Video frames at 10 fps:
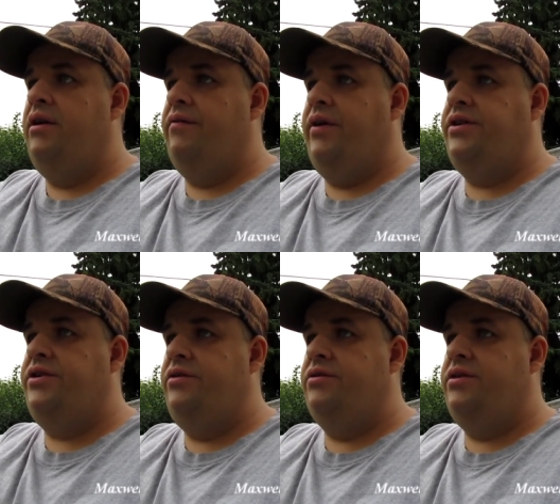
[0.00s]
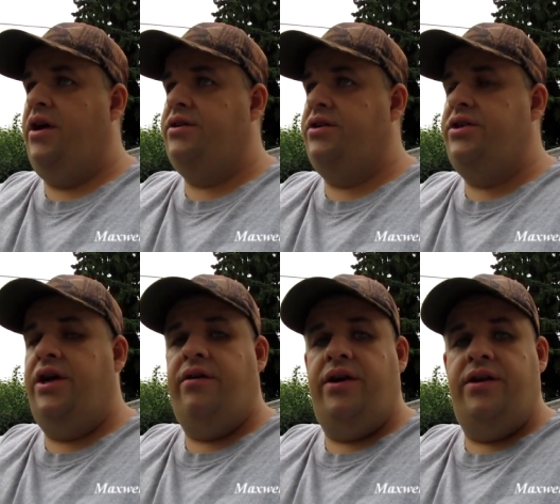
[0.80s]
if I choose not to
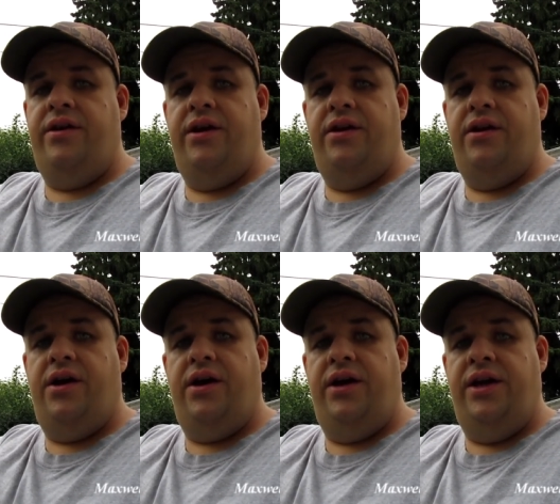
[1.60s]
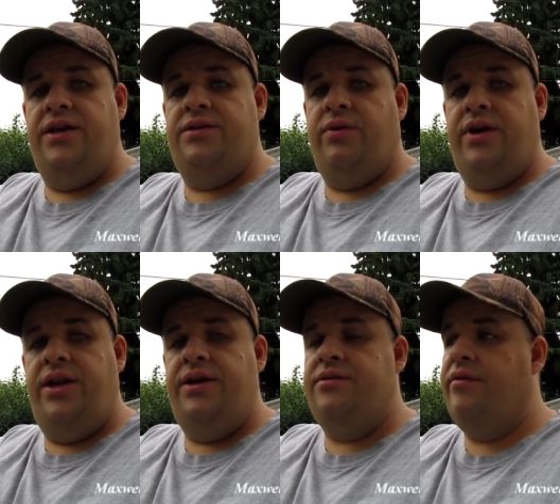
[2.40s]
share it, then it is what
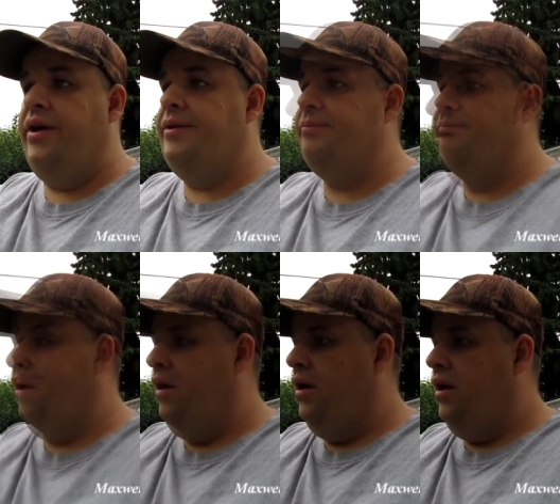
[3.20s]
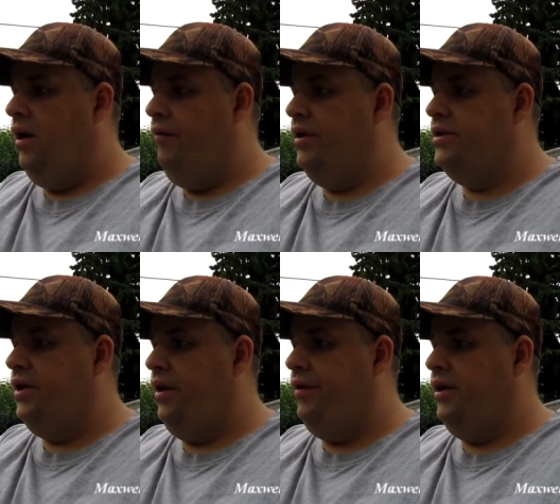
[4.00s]
it is, right?
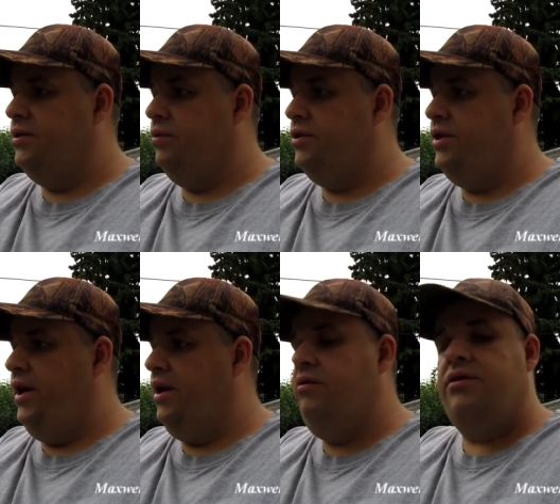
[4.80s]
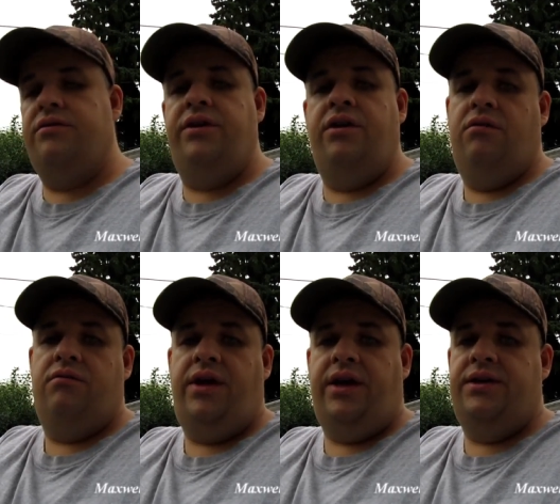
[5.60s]
eventually things will shake out. You know,
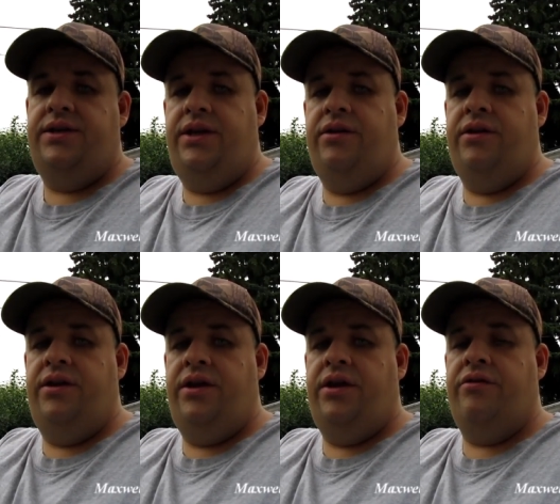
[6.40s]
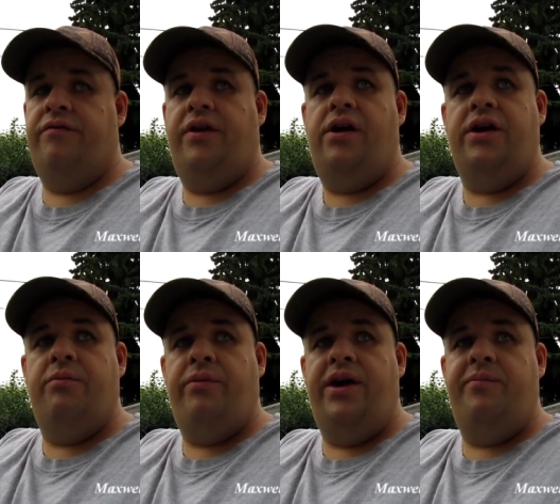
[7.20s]
like I said in another vlog,
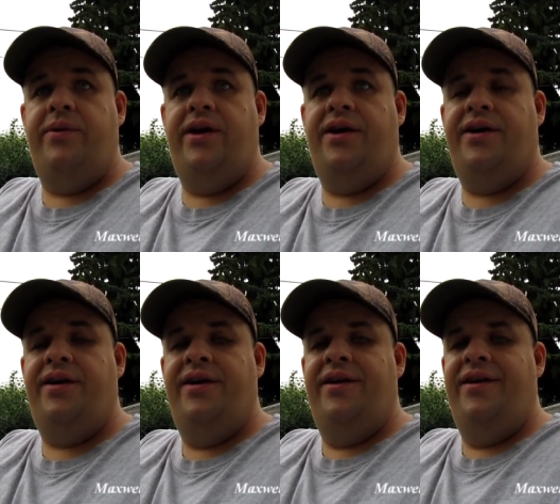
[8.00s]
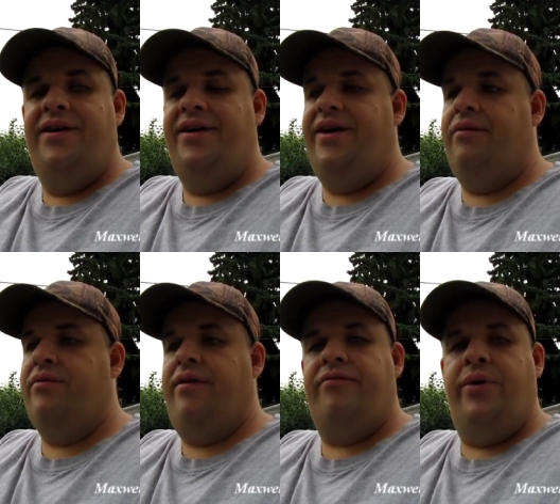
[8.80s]
it might be a, a
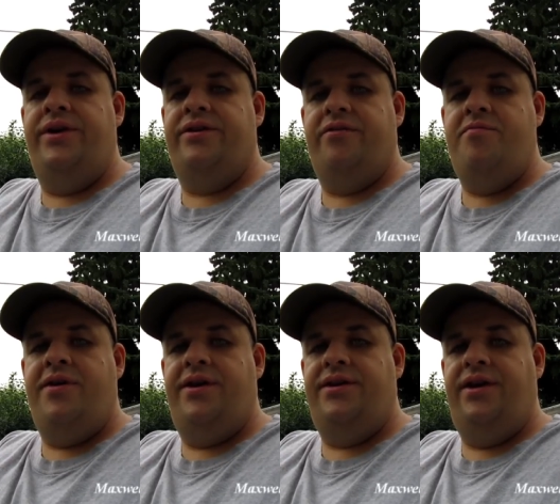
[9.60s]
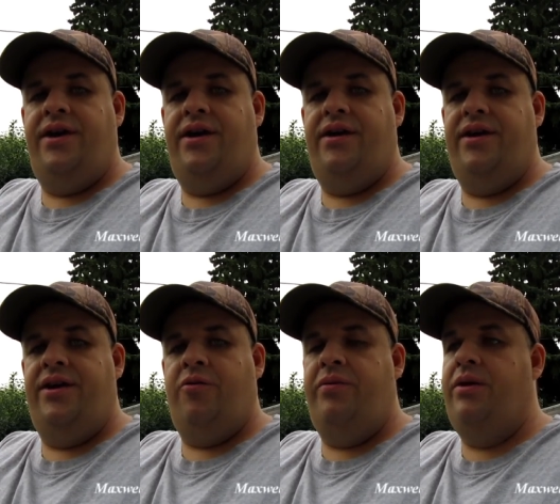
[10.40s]
rough winter, but uh,
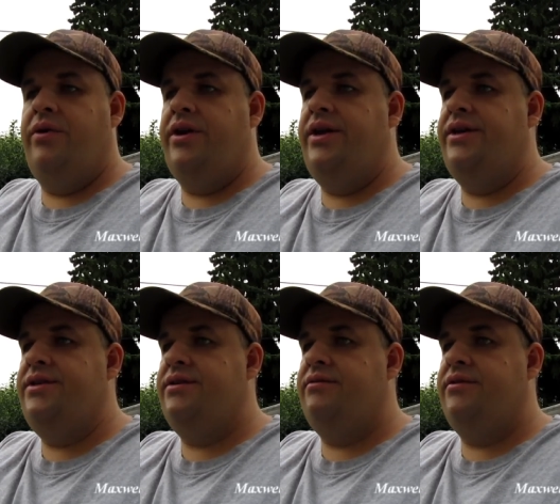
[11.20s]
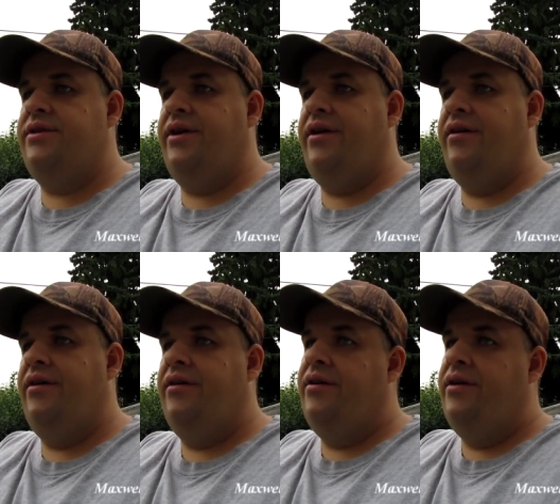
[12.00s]
it'll be what it is, and uh,
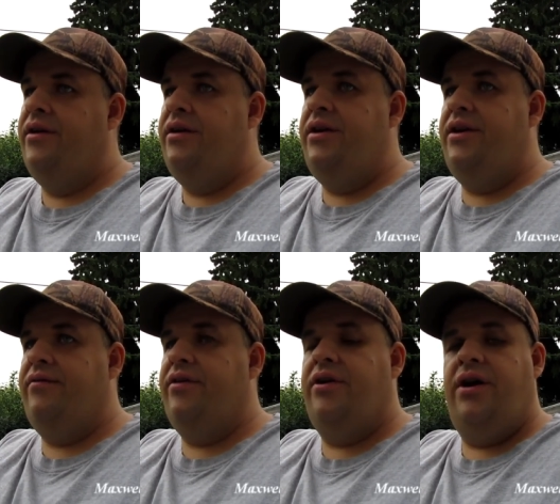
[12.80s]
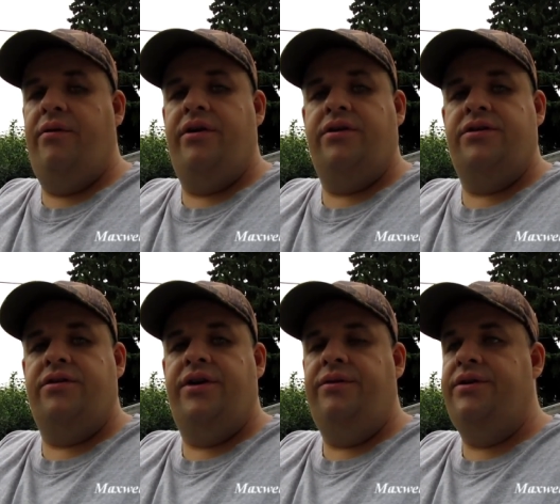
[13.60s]
you never know how it'll
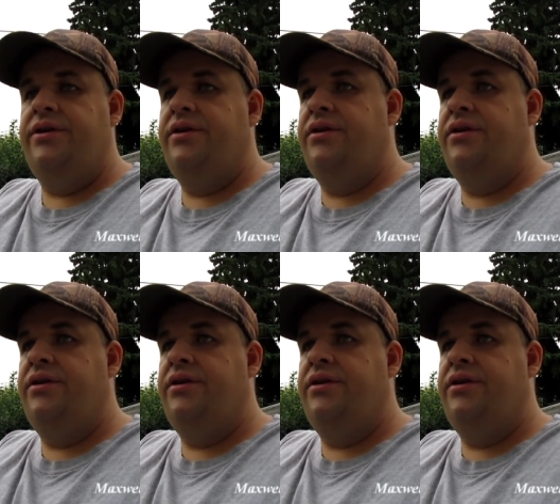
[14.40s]
turn out.